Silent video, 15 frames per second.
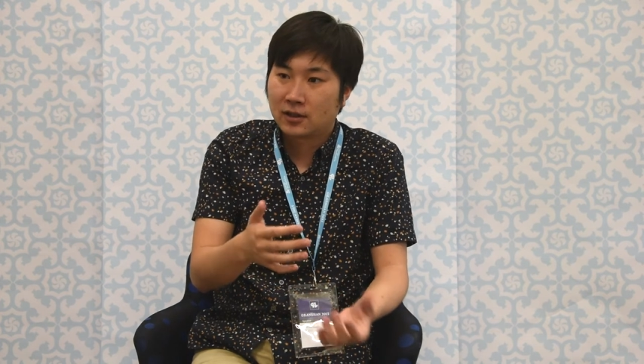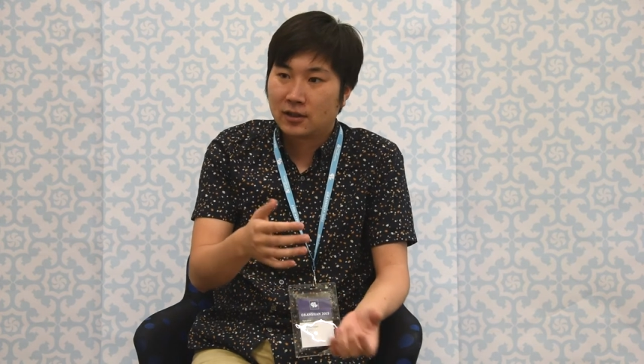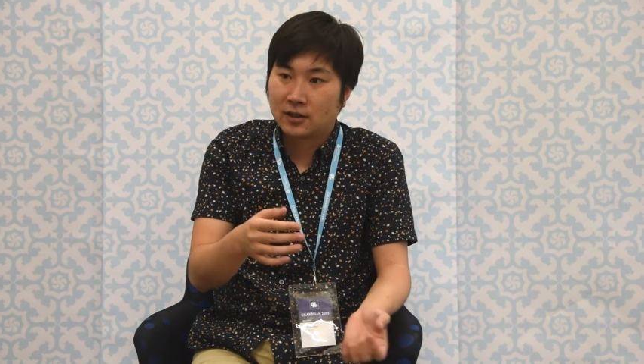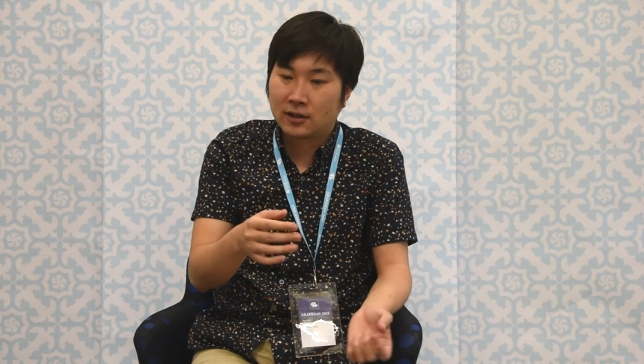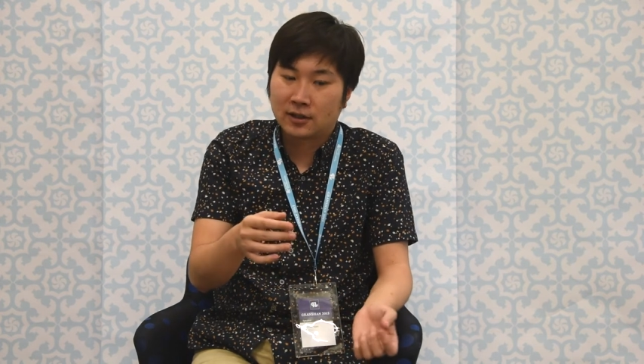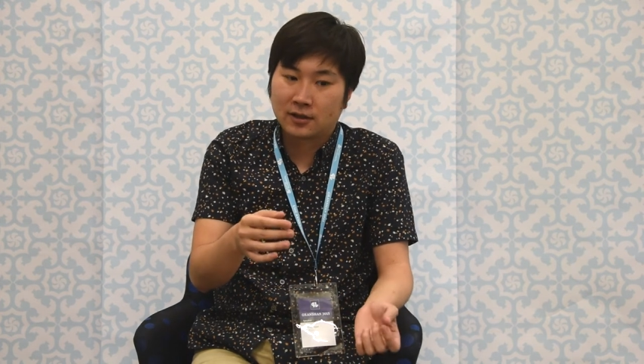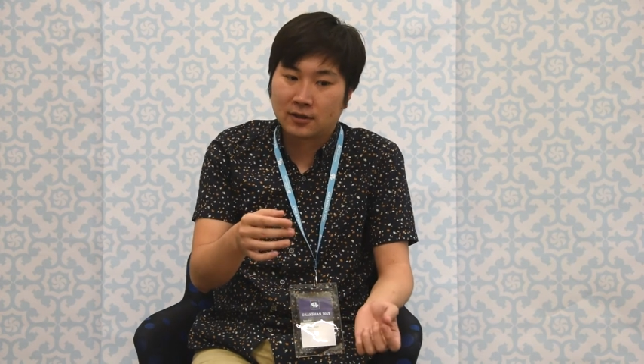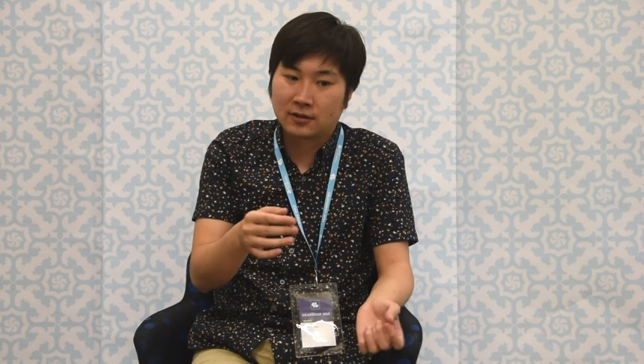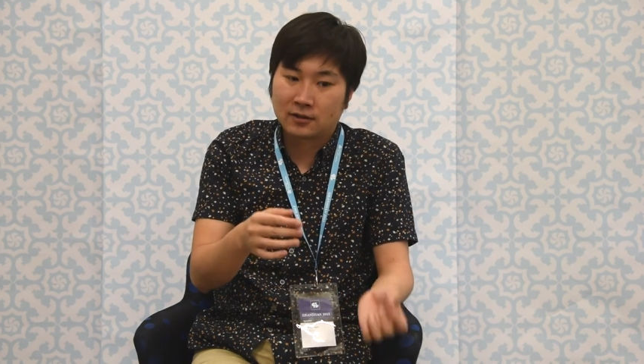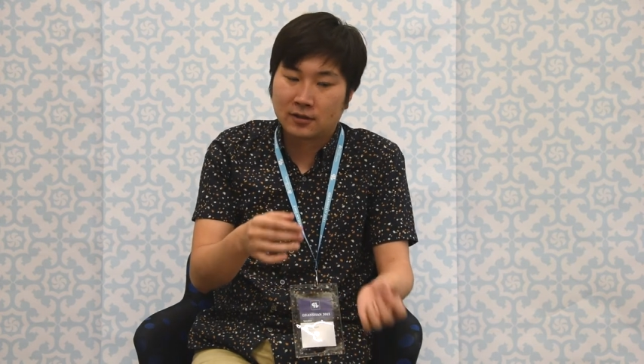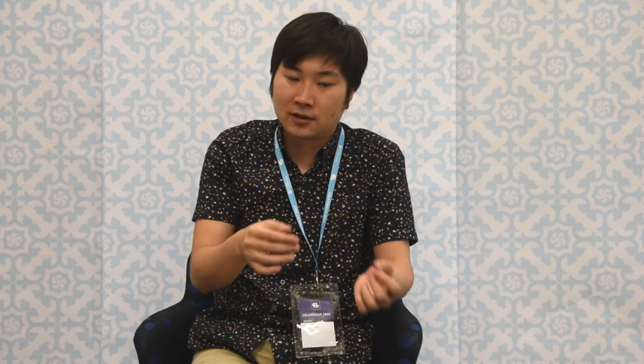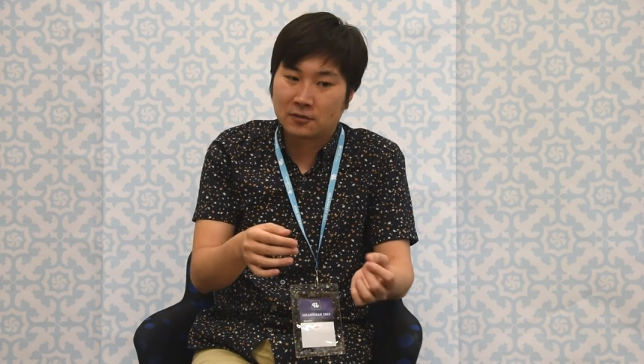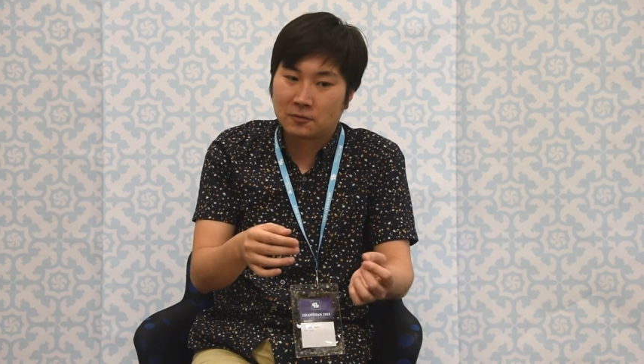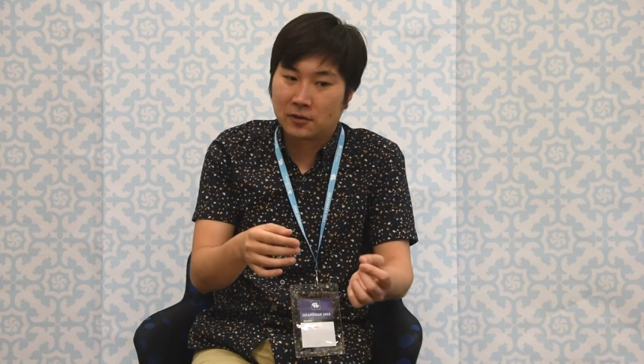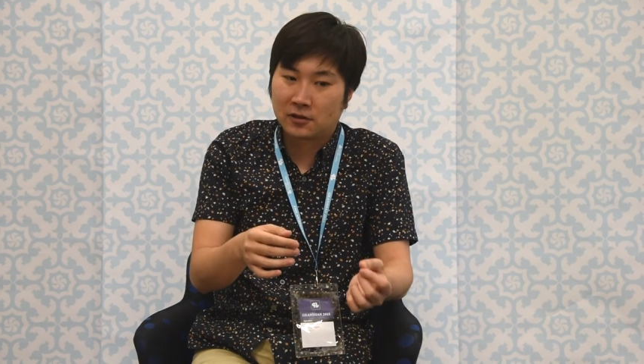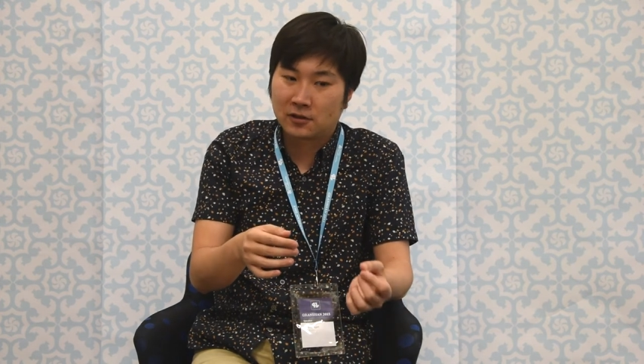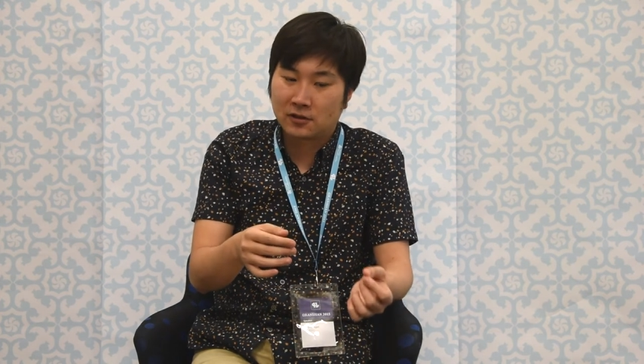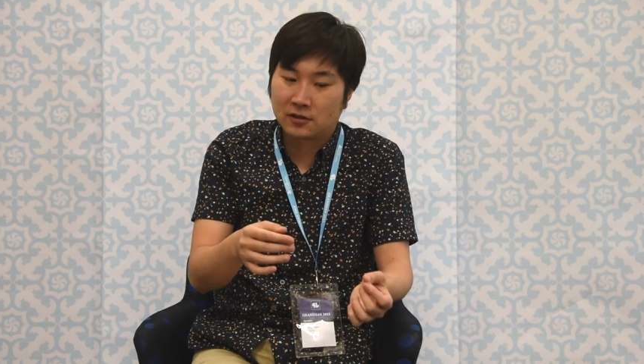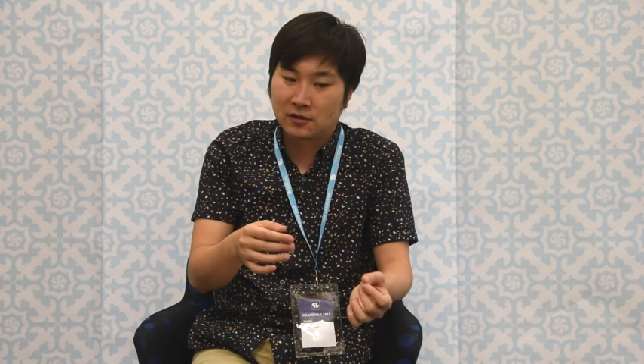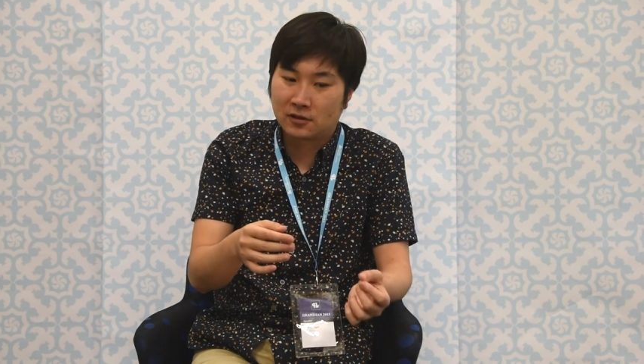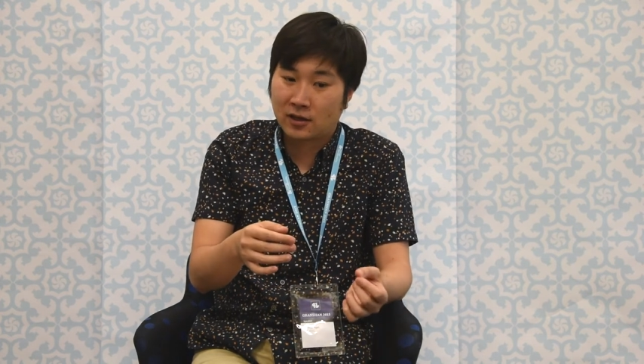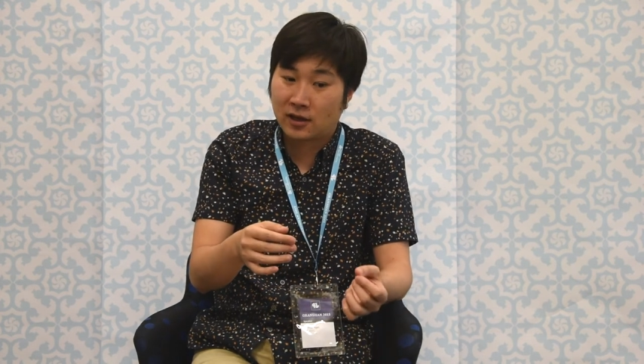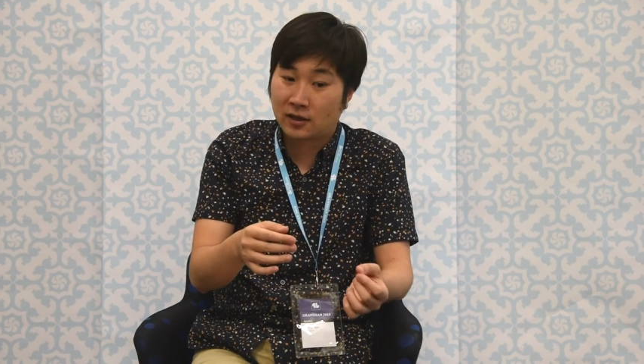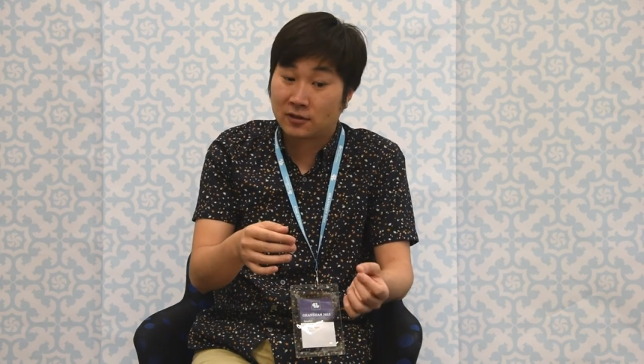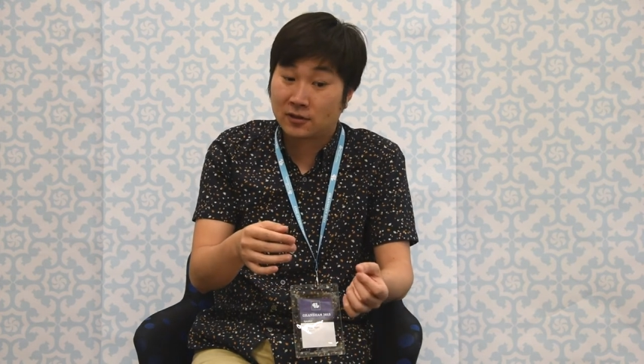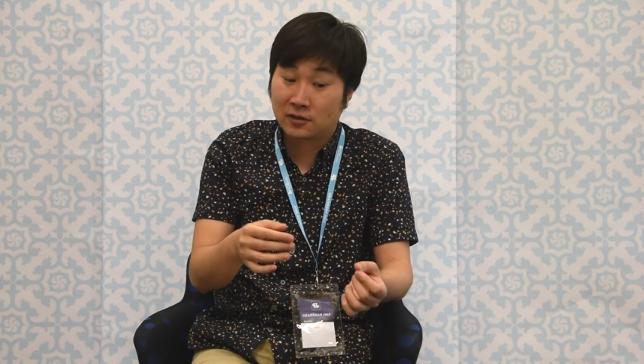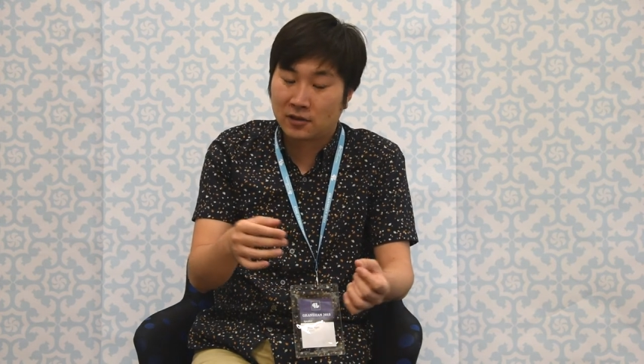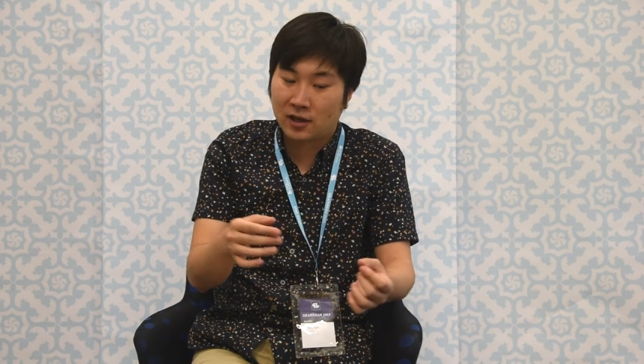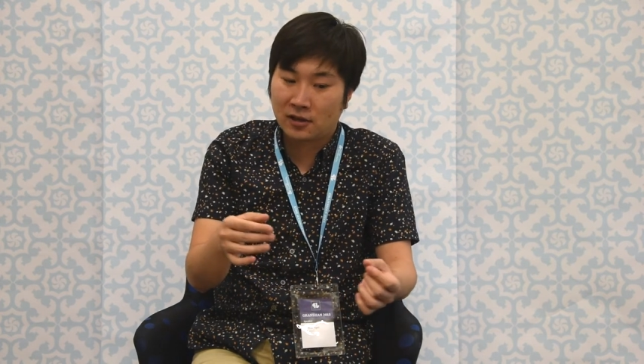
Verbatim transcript: uh, designs where you have you